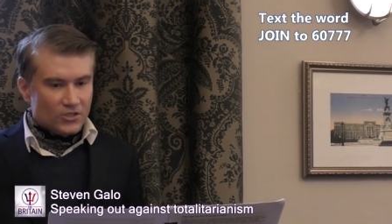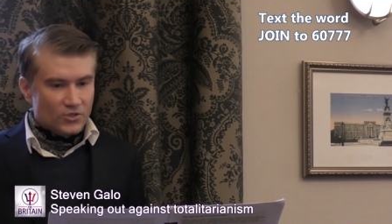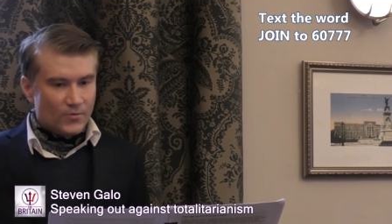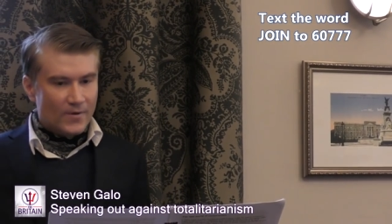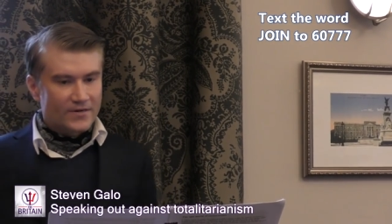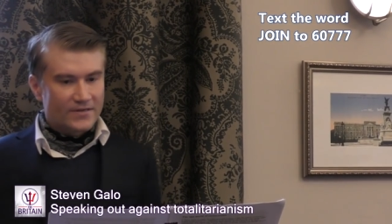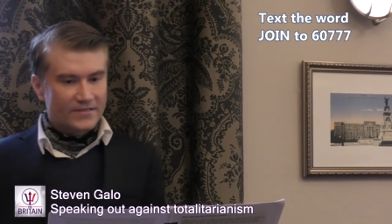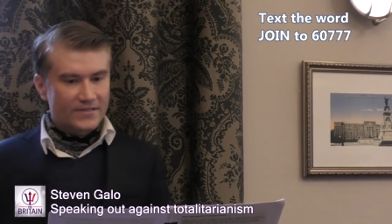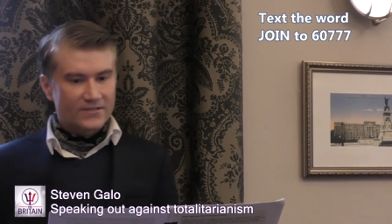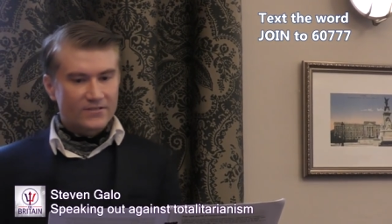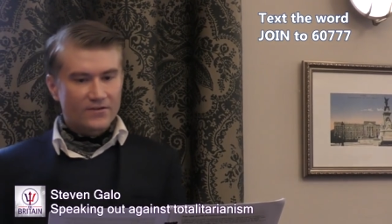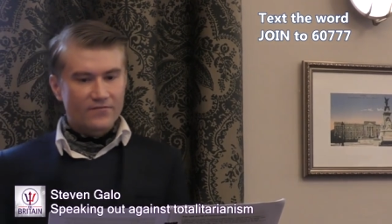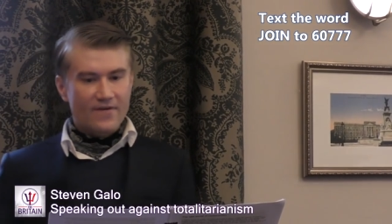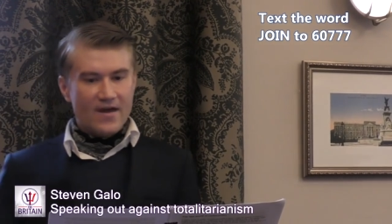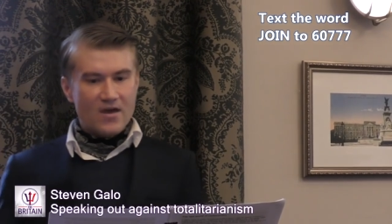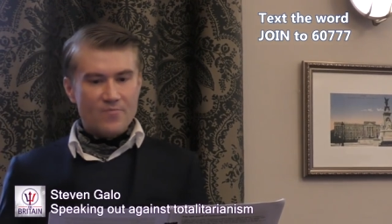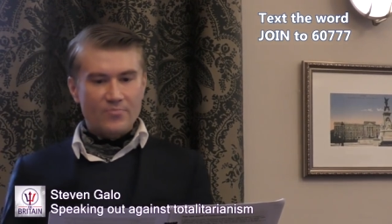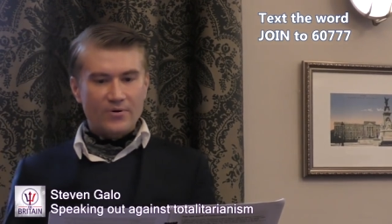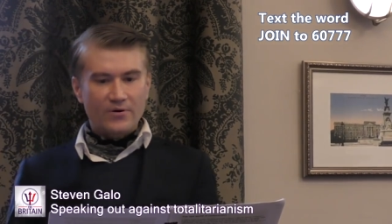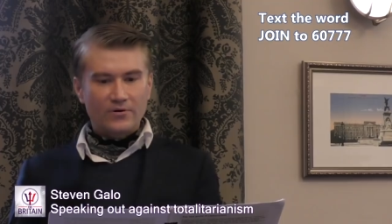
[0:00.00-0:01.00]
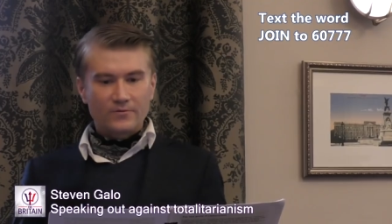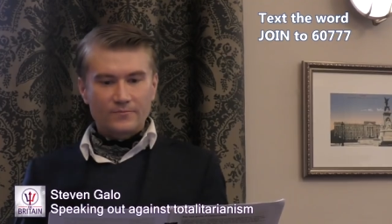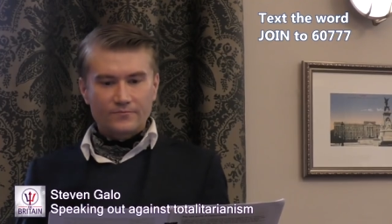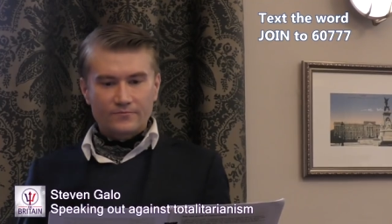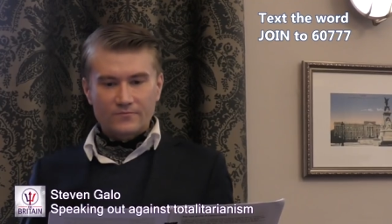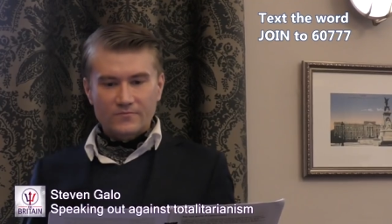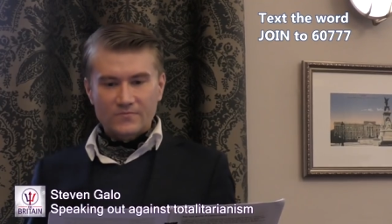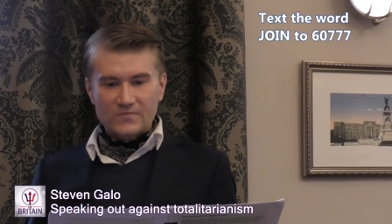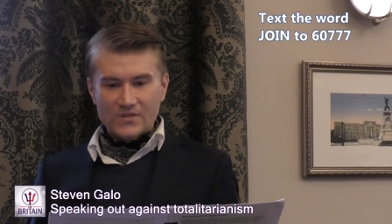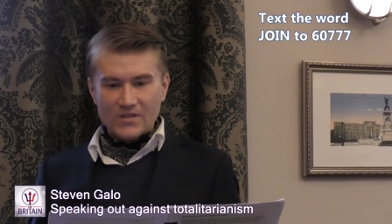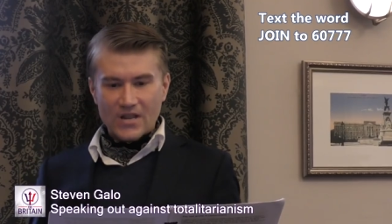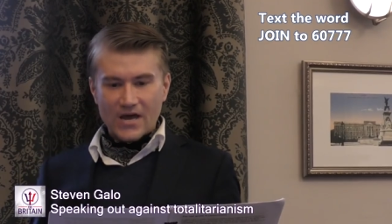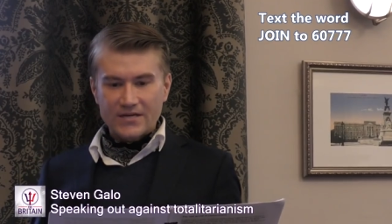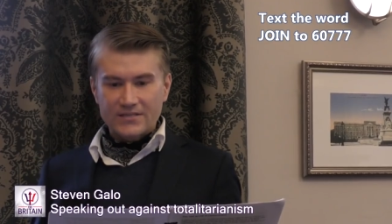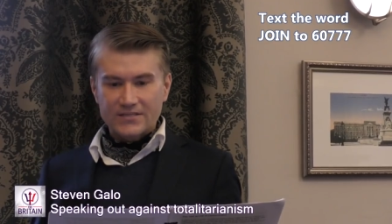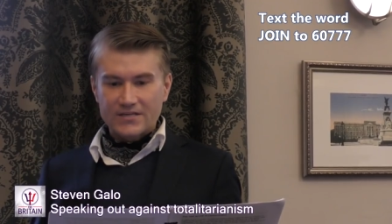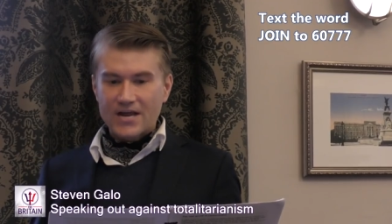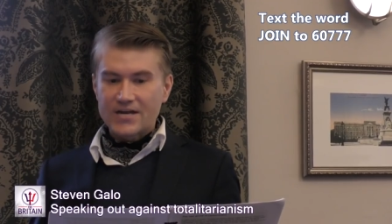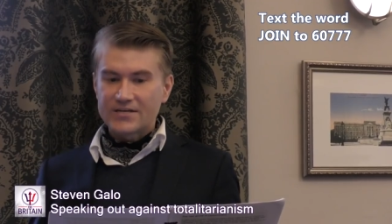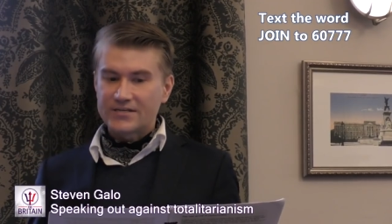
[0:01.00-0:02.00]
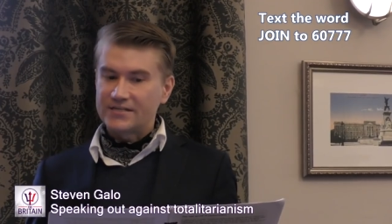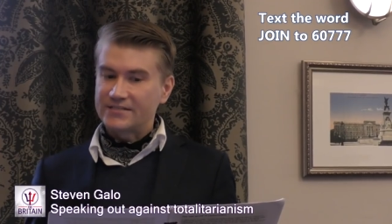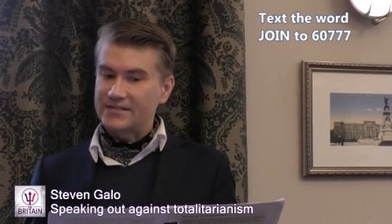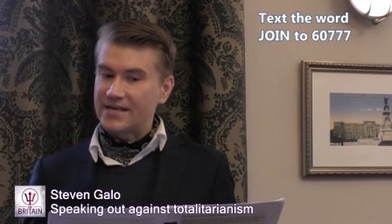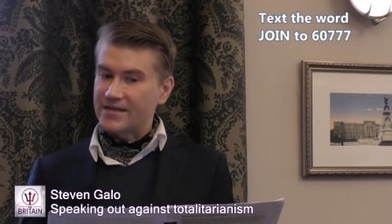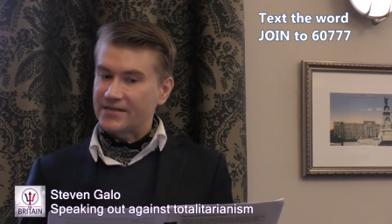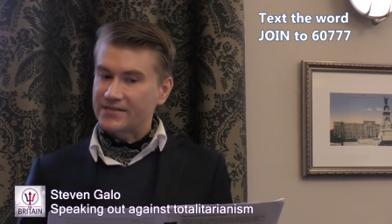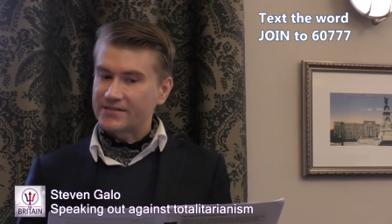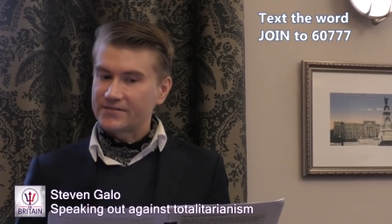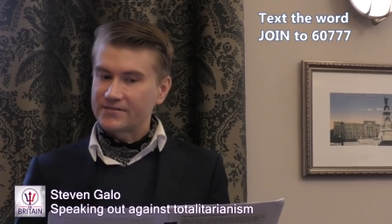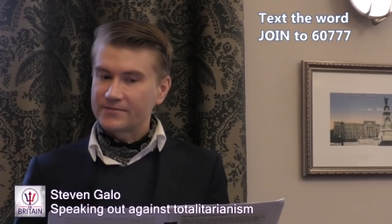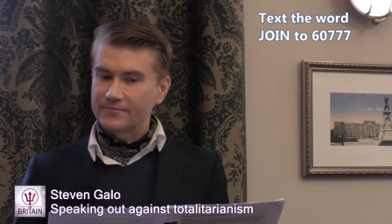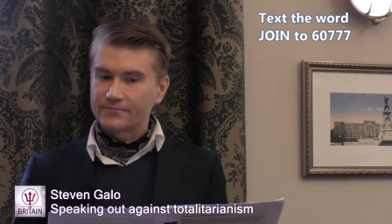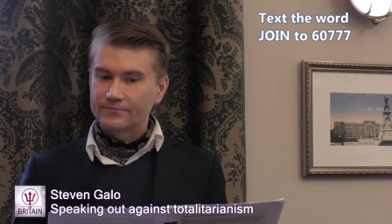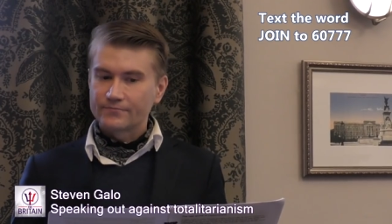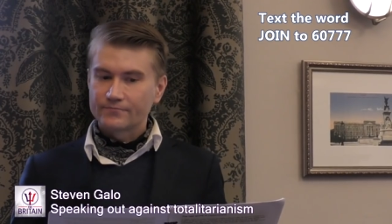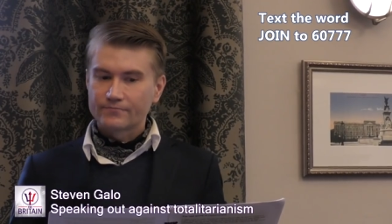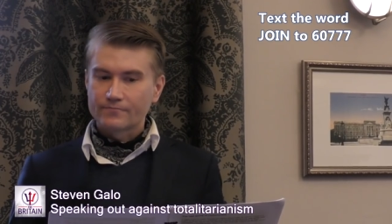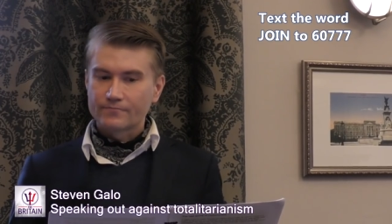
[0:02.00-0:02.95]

26th of April, 1986.